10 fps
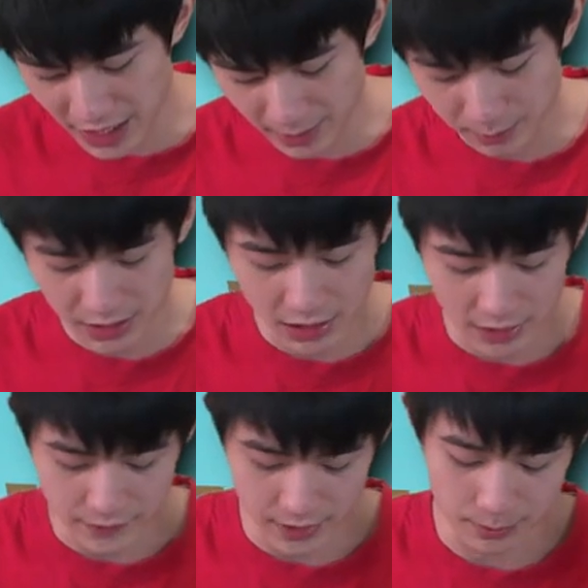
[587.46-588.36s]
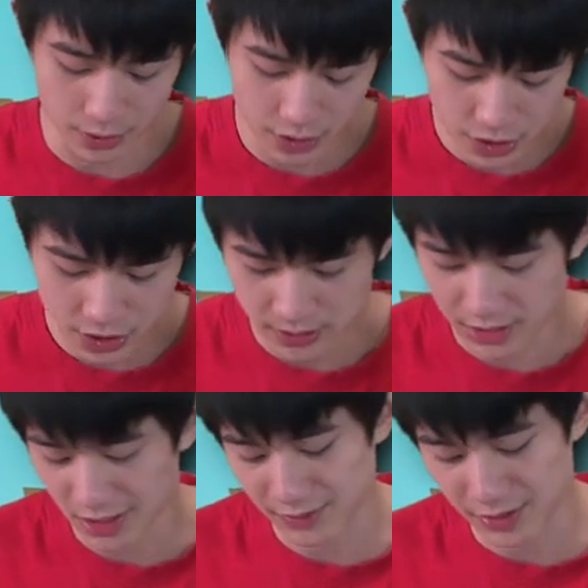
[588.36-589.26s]
that big of a push. He's
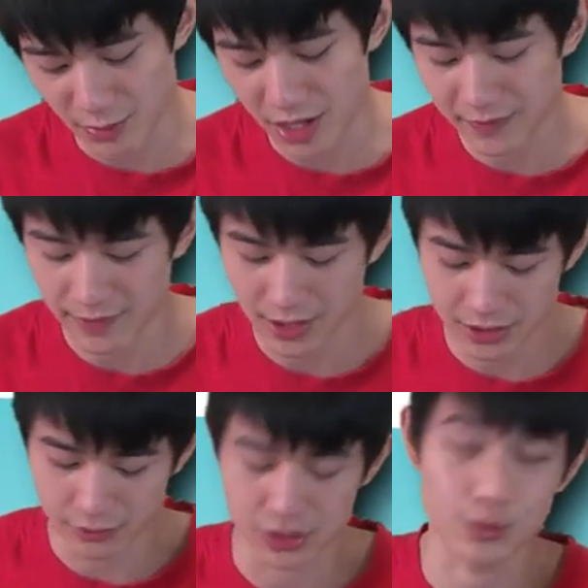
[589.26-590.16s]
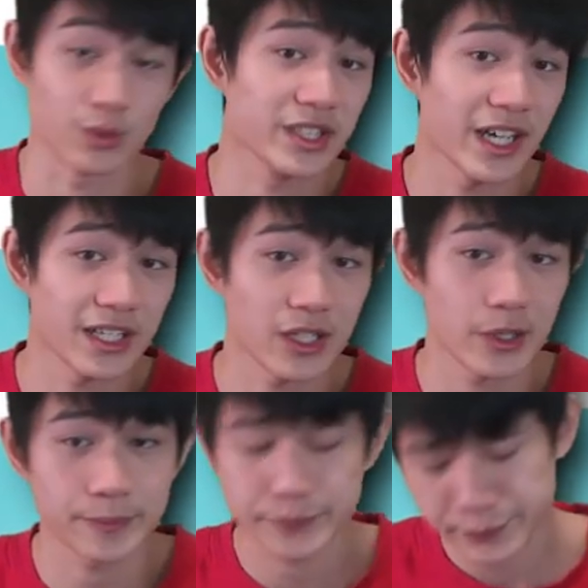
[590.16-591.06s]
going to give us rocket value, which we'll take here.